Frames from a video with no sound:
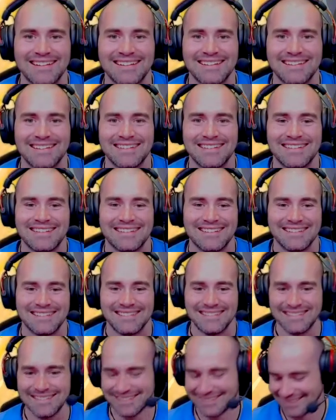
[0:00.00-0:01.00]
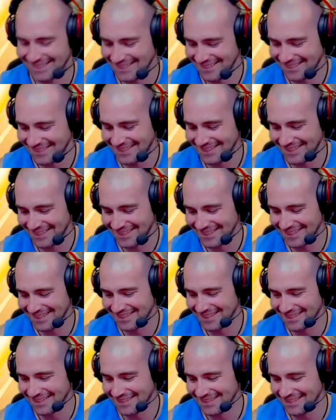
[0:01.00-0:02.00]

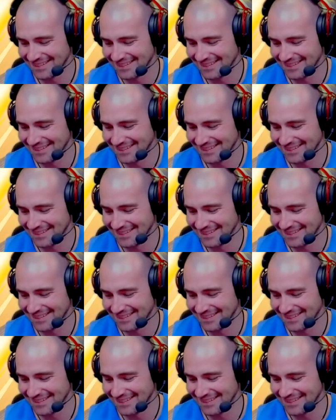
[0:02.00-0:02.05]
(no one is talking)